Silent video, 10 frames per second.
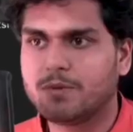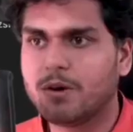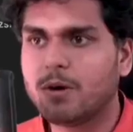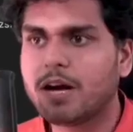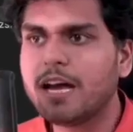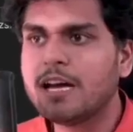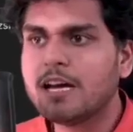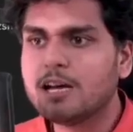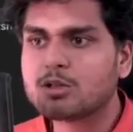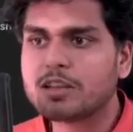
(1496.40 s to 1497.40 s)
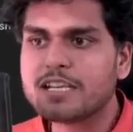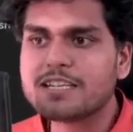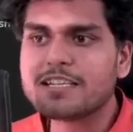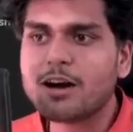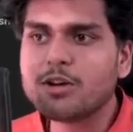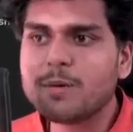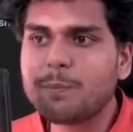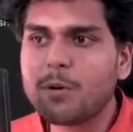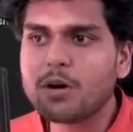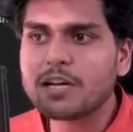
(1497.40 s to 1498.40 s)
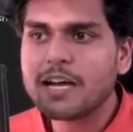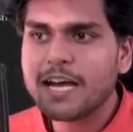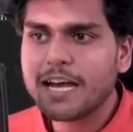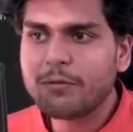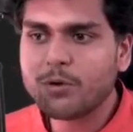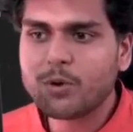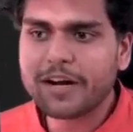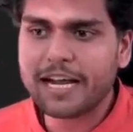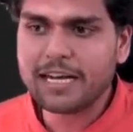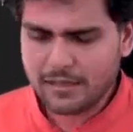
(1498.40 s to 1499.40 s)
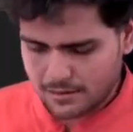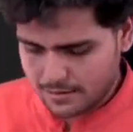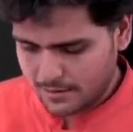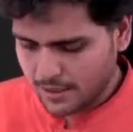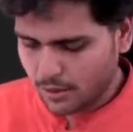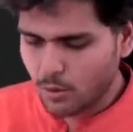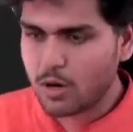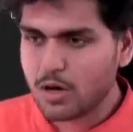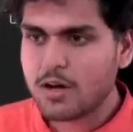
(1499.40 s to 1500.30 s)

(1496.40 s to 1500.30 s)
Okay, so this is how you import. If you run the code